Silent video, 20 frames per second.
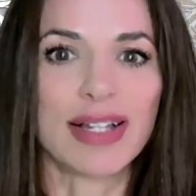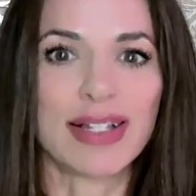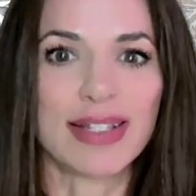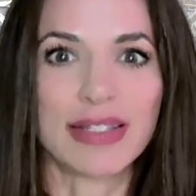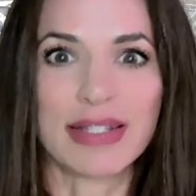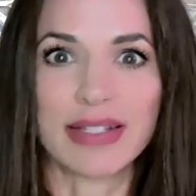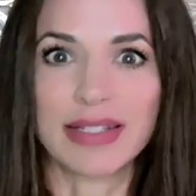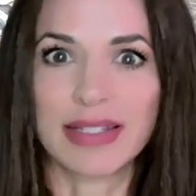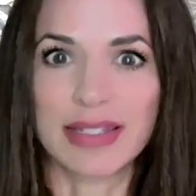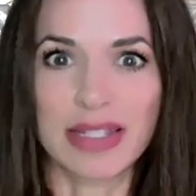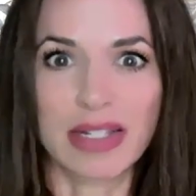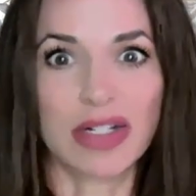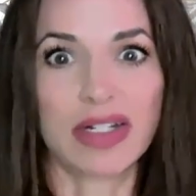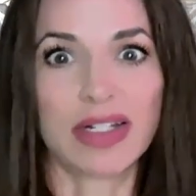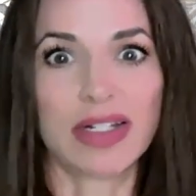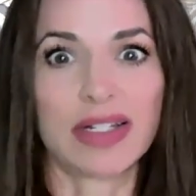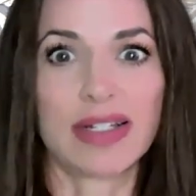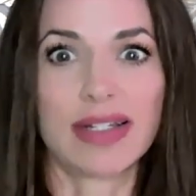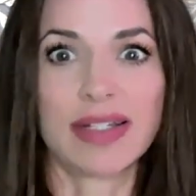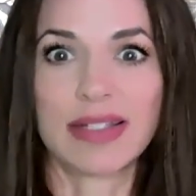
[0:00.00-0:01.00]
since there
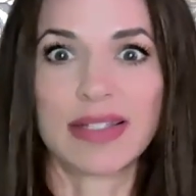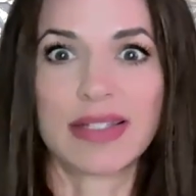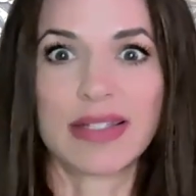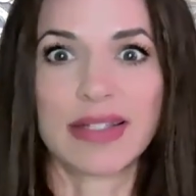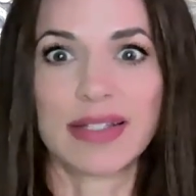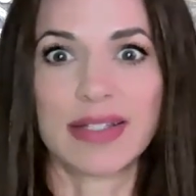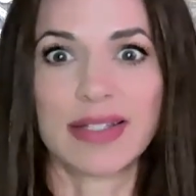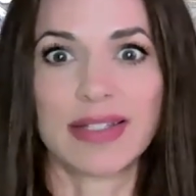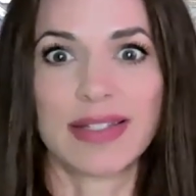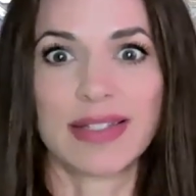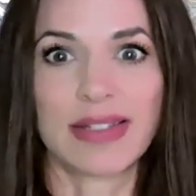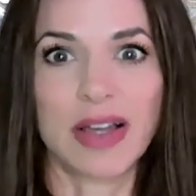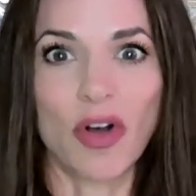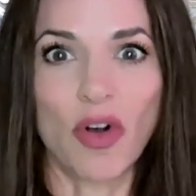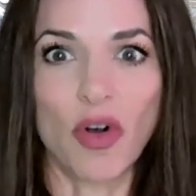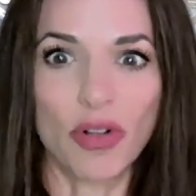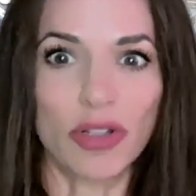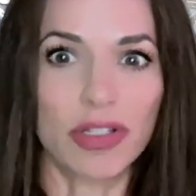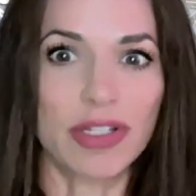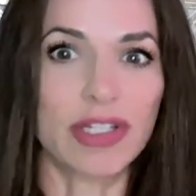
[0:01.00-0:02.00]
is this
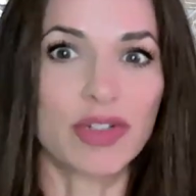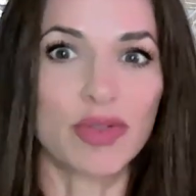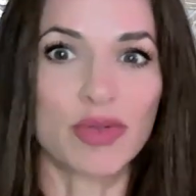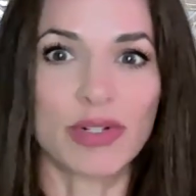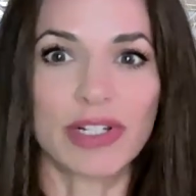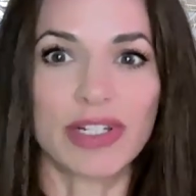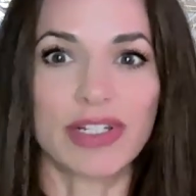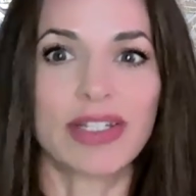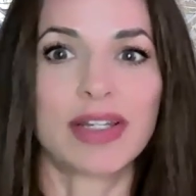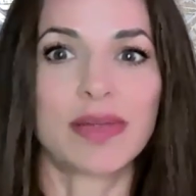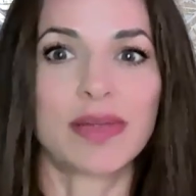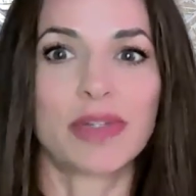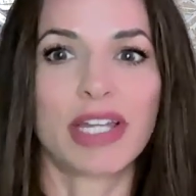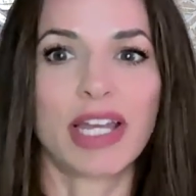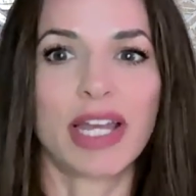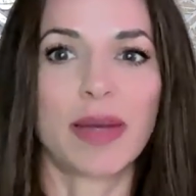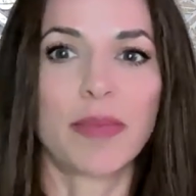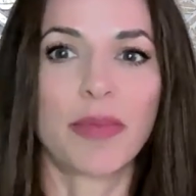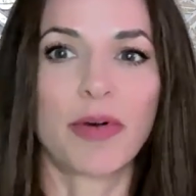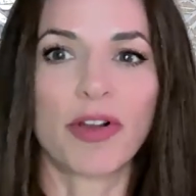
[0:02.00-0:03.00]
Holy Trinity
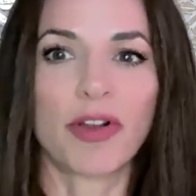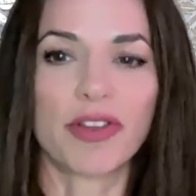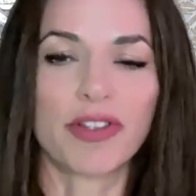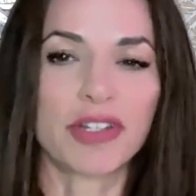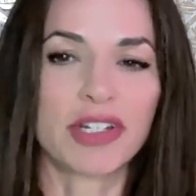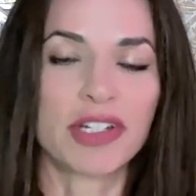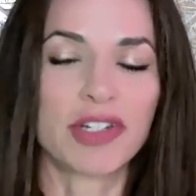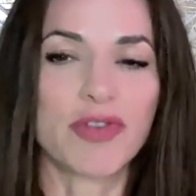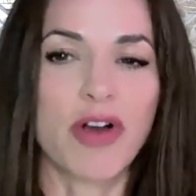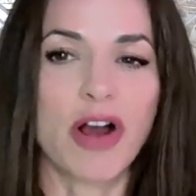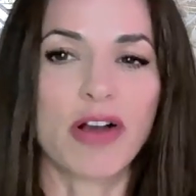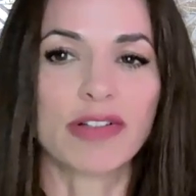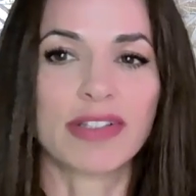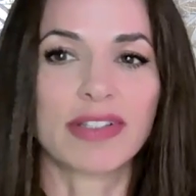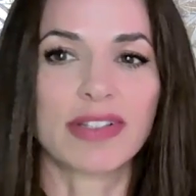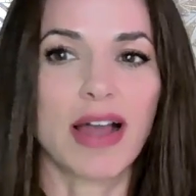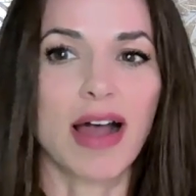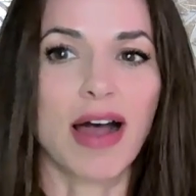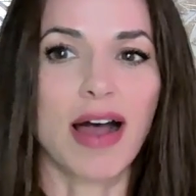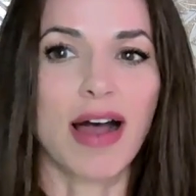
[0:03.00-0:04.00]
being birthed into our
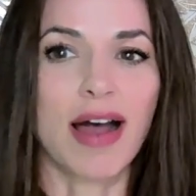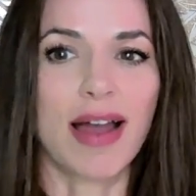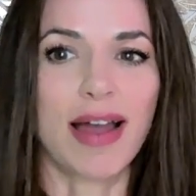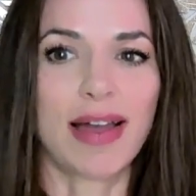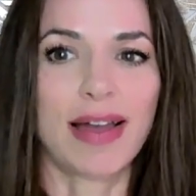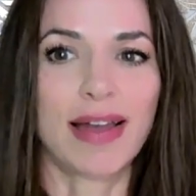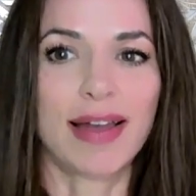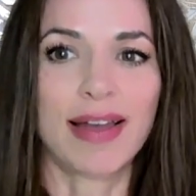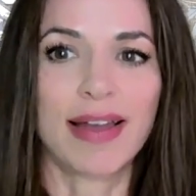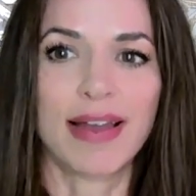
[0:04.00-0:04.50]
sky,